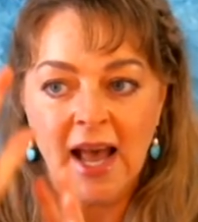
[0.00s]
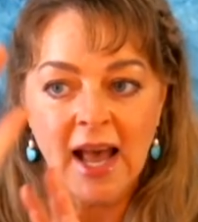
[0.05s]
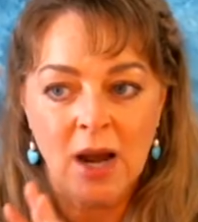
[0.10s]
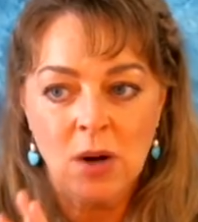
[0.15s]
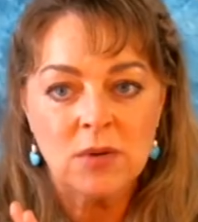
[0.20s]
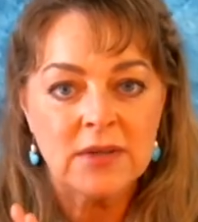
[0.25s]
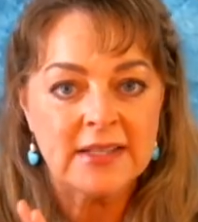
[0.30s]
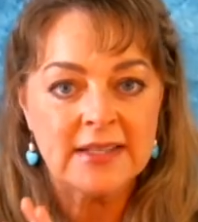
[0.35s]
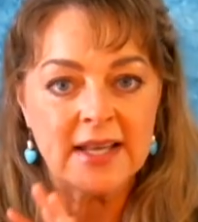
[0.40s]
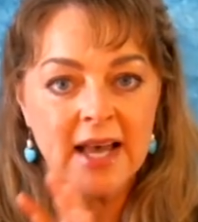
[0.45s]

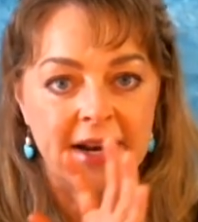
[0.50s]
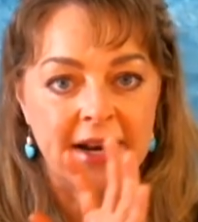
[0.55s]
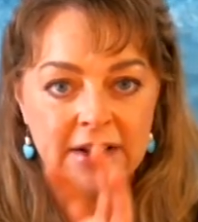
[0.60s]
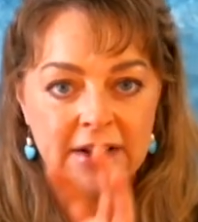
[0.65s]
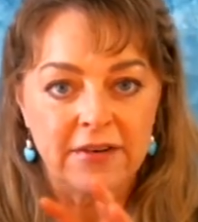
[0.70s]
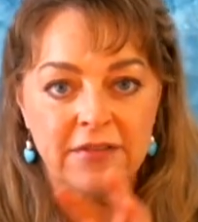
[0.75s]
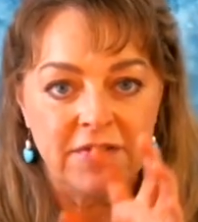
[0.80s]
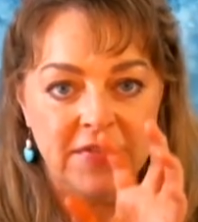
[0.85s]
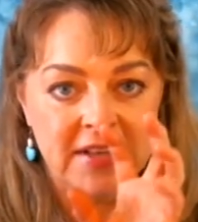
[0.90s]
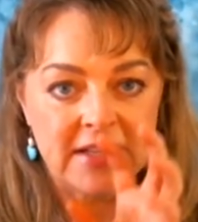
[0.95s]
outside
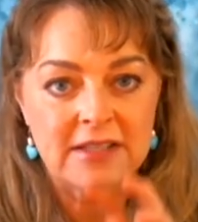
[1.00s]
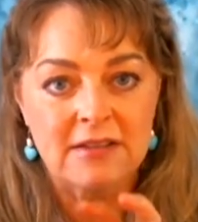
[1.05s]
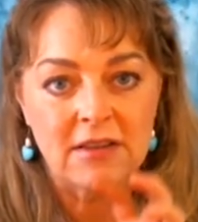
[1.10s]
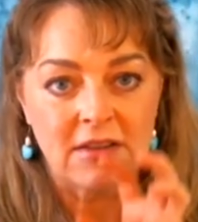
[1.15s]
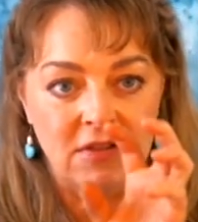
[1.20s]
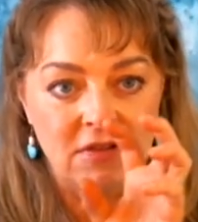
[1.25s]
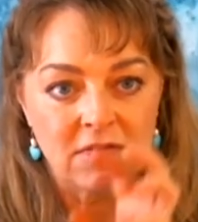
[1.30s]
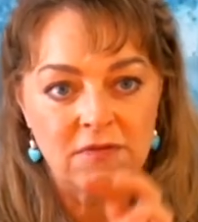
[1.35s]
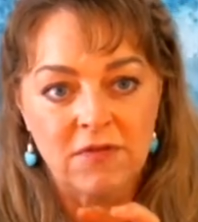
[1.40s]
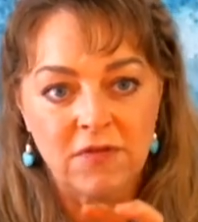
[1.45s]
of this
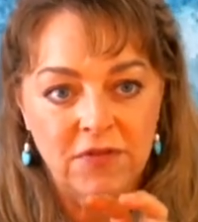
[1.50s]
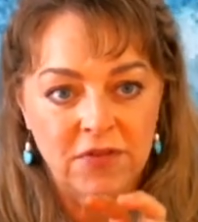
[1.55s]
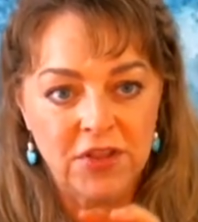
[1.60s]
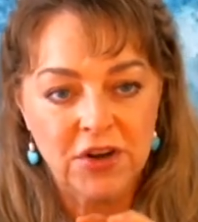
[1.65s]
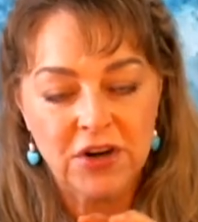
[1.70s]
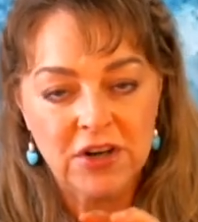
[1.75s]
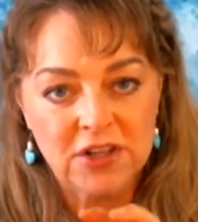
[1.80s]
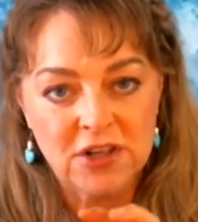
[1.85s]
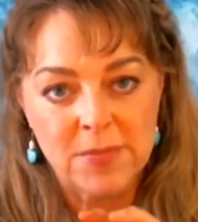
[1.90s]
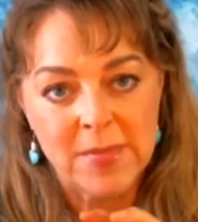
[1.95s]

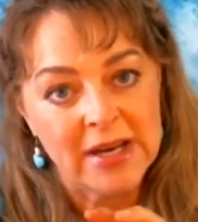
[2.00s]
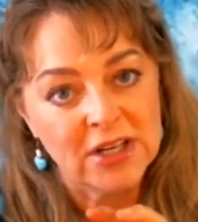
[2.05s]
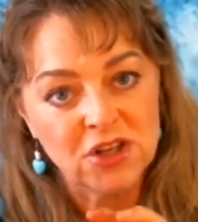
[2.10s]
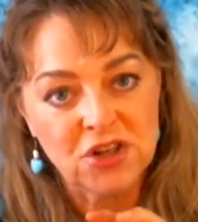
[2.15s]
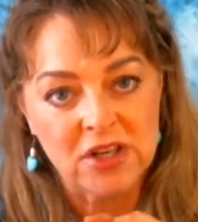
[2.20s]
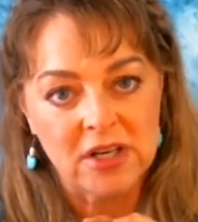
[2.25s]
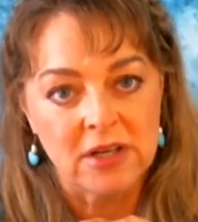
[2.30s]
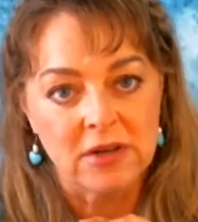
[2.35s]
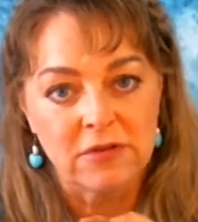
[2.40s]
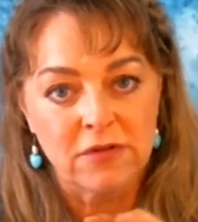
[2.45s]
third
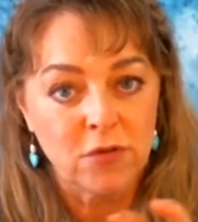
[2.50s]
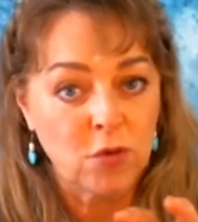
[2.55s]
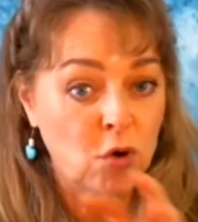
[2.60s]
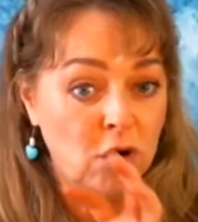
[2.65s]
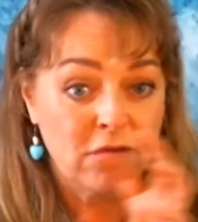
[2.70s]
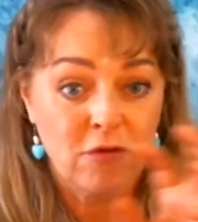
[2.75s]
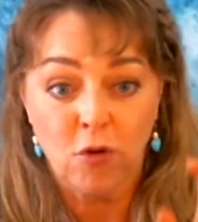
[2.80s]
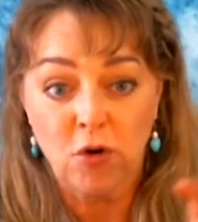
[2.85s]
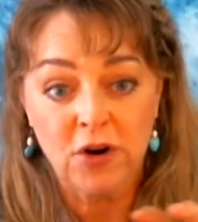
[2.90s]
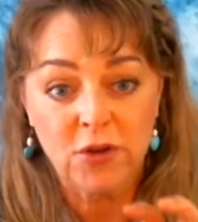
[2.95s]
dimension
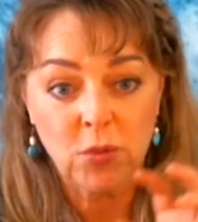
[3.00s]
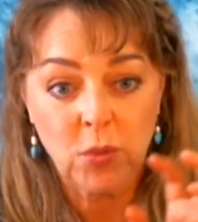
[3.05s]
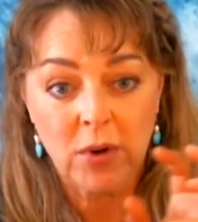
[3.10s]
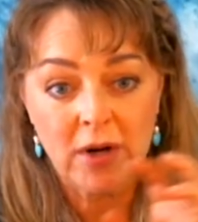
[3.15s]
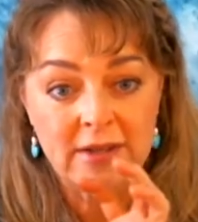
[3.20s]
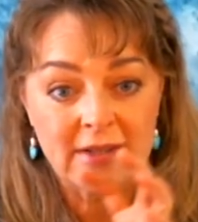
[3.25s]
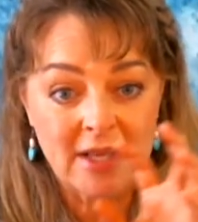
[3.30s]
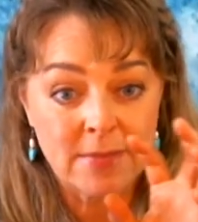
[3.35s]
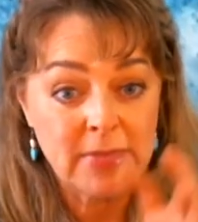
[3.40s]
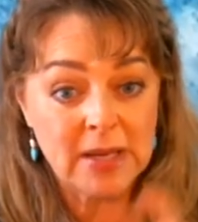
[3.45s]
or fourth.
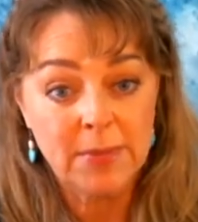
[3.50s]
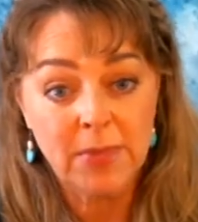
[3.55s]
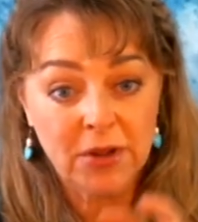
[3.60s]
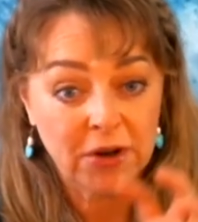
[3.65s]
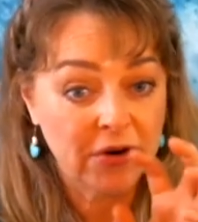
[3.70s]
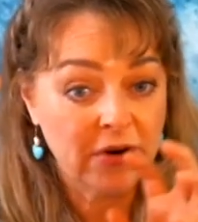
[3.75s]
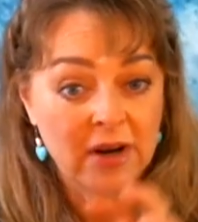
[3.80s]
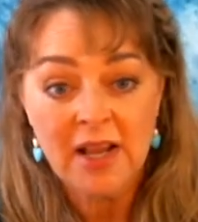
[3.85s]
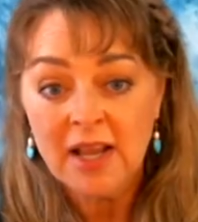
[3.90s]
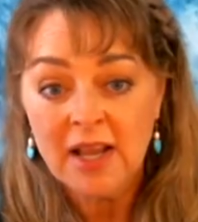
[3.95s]
What some people
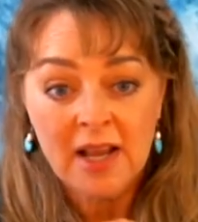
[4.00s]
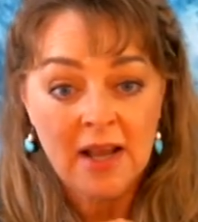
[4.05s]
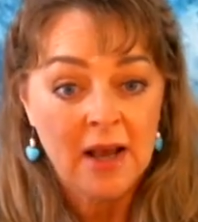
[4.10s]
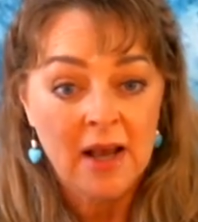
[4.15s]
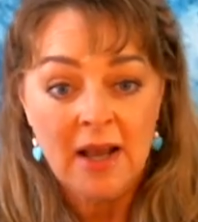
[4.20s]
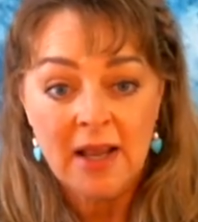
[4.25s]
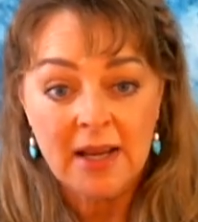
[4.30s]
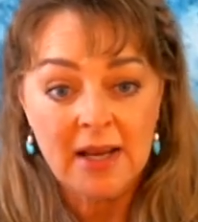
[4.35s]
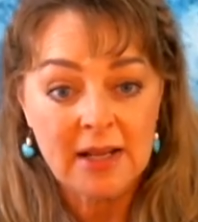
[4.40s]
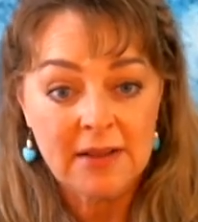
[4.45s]
are
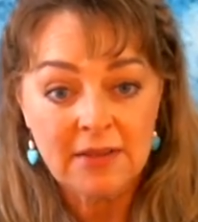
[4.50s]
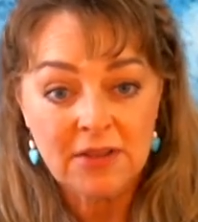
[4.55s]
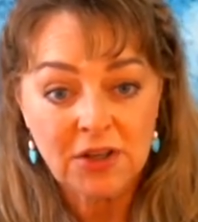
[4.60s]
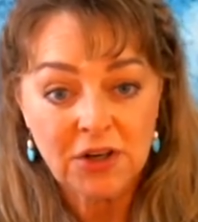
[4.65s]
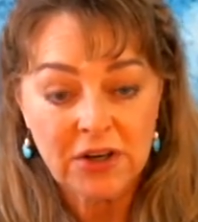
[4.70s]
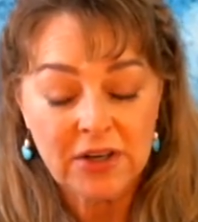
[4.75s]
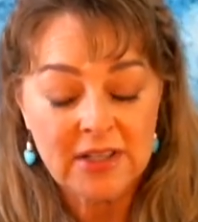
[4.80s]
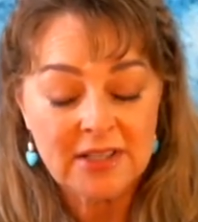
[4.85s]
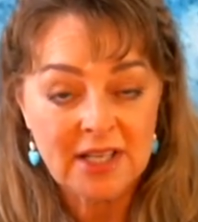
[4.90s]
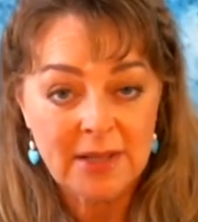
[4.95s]
in
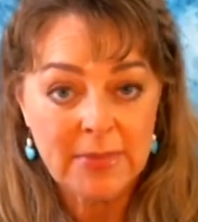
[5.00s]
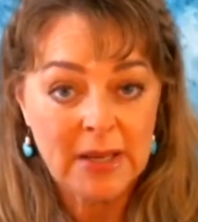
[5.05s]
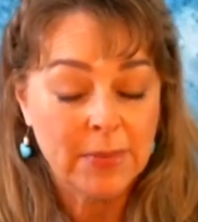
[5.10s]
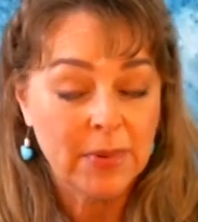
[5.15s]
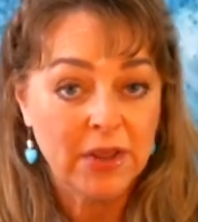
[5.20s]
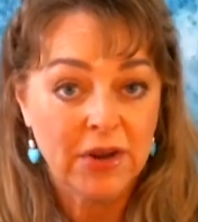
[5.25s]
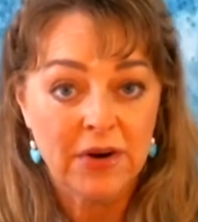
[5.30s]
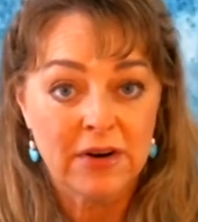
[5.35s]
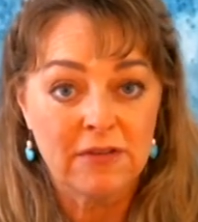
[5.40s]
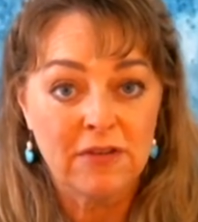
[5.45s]
third, some
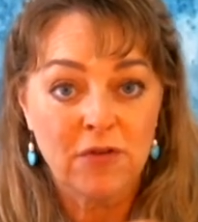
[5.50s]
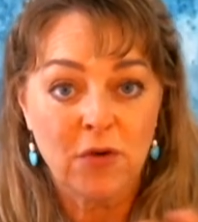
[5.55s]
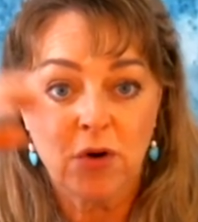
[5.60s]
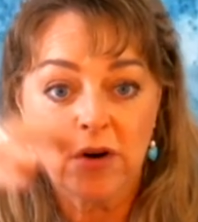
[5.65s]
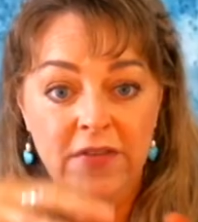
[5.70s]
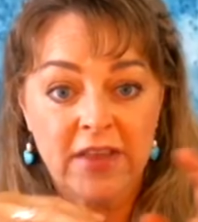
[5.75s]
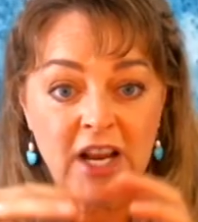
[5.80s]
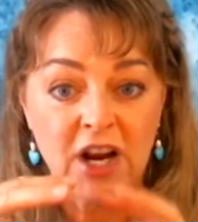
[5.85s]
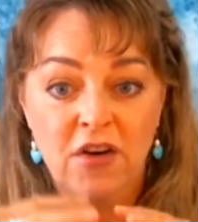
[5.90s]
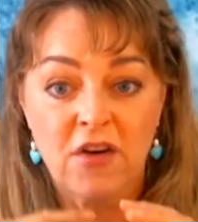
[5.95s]
people are in
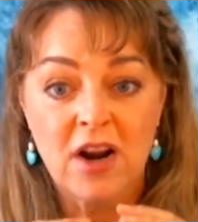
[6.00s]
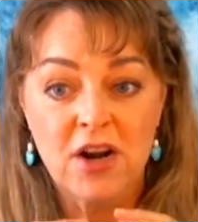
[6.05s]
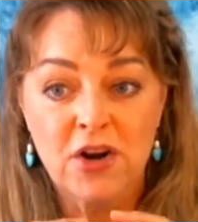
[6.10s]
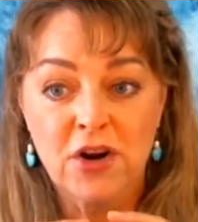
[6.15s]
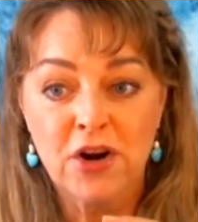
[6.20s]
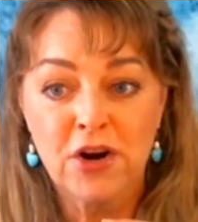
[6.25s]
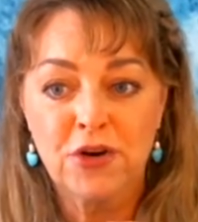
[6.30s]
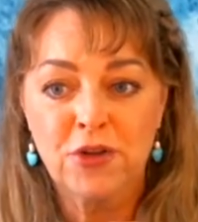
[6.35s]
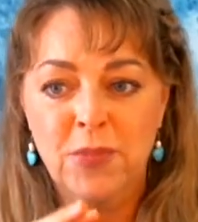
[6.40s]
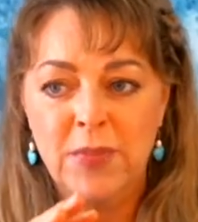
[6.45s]
fourth here on
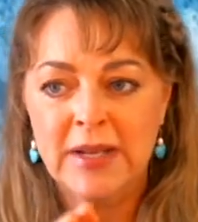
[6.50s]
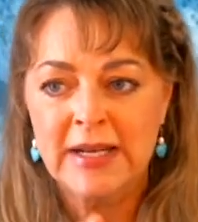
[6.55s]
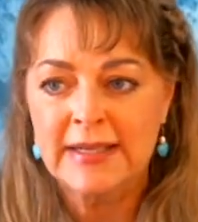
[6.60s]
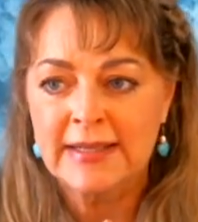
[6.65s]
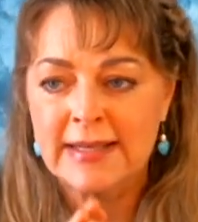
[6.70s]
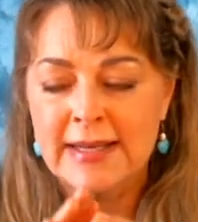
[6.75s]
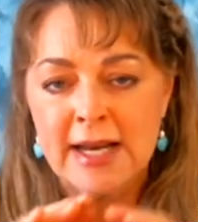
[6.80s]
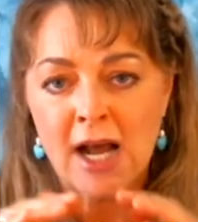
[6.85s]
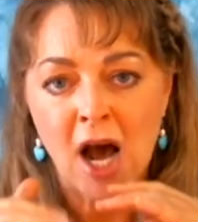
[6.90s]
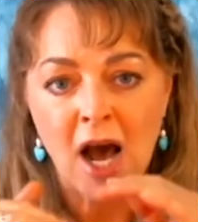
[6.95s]
Earth, but
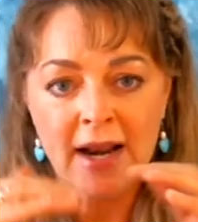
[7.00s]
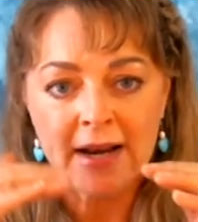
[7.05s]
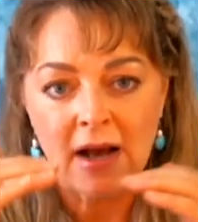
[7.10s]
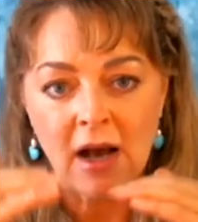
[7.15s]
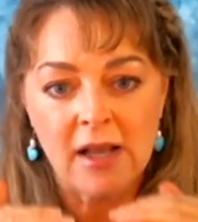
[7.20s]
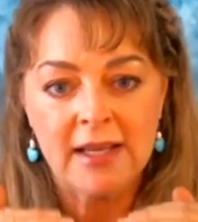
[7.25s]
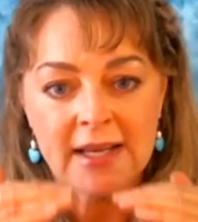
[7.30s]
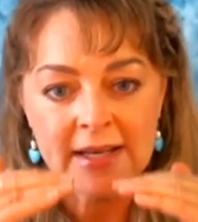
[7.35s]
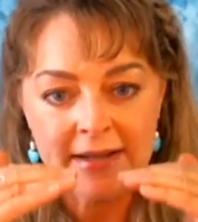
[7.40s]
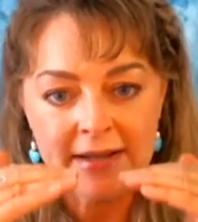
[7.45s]
it's not
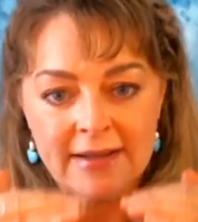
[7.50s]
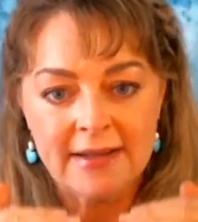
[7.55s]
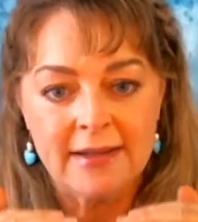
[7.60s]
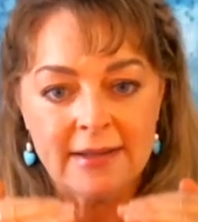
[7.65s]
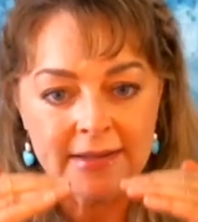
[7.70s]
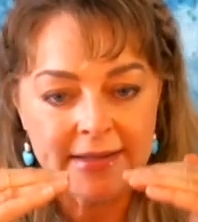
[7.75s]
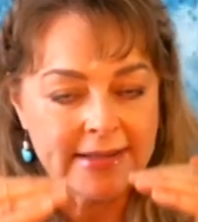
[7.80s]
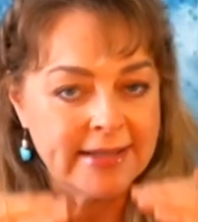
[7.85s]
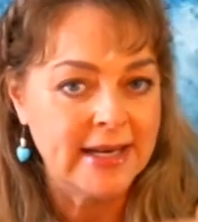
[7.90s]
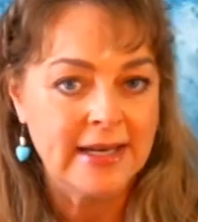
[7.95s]
in
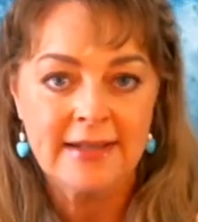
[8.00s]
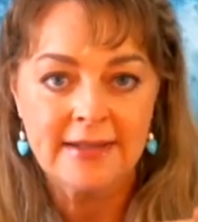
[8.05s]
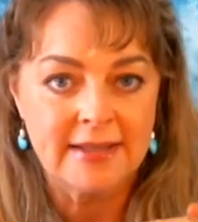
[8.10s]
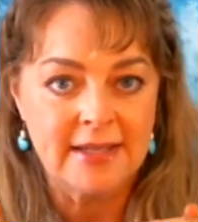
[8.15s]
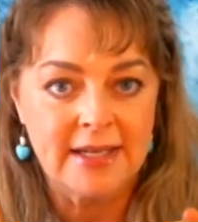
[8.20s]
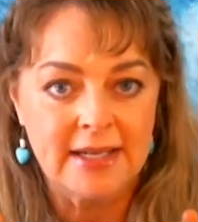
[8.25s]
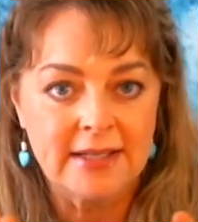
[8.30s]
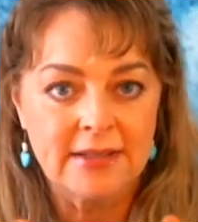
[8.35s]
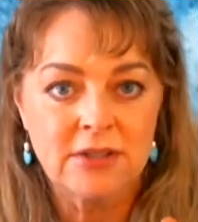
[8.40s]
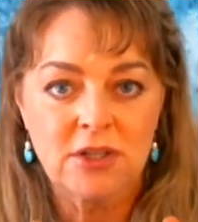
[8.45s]
this density.